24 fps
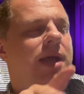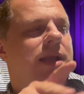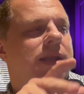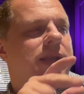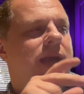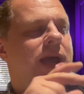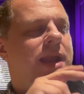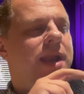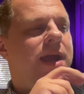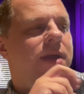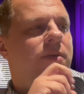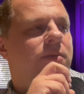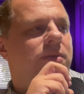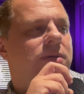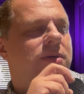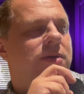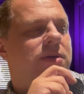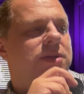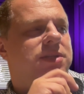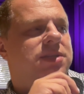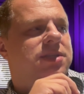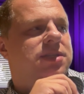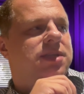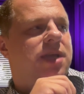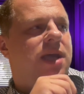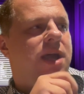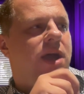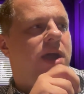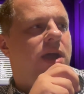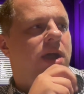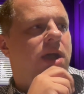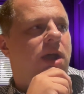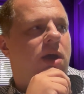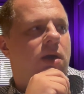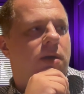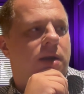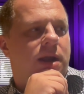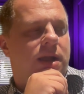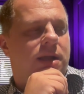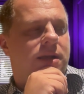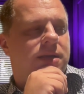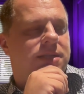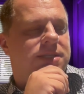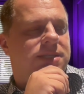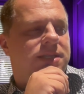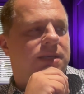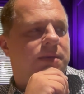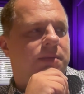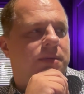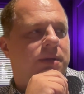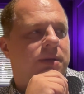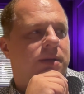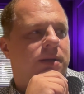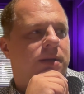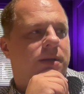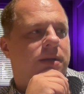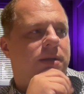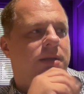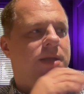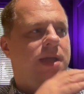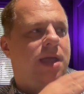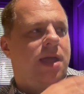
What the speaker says: Then I was Oracle Civil,